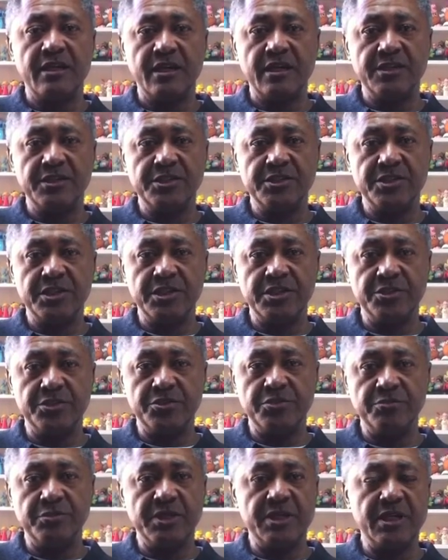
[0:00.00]
on this
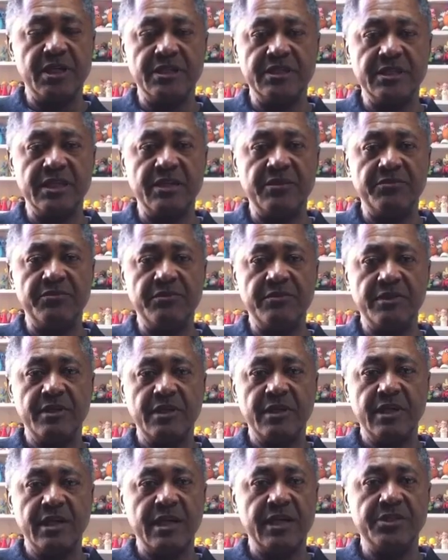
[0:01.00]
issue because I've
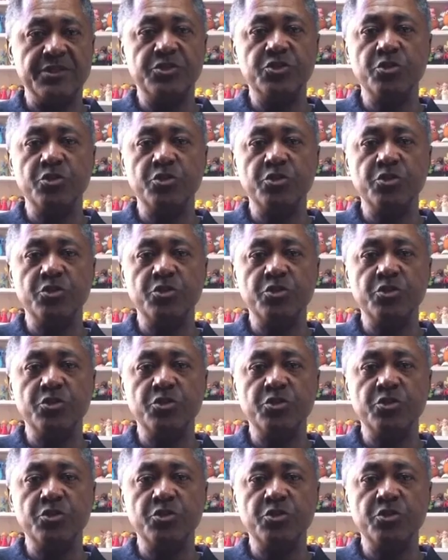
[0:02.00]
had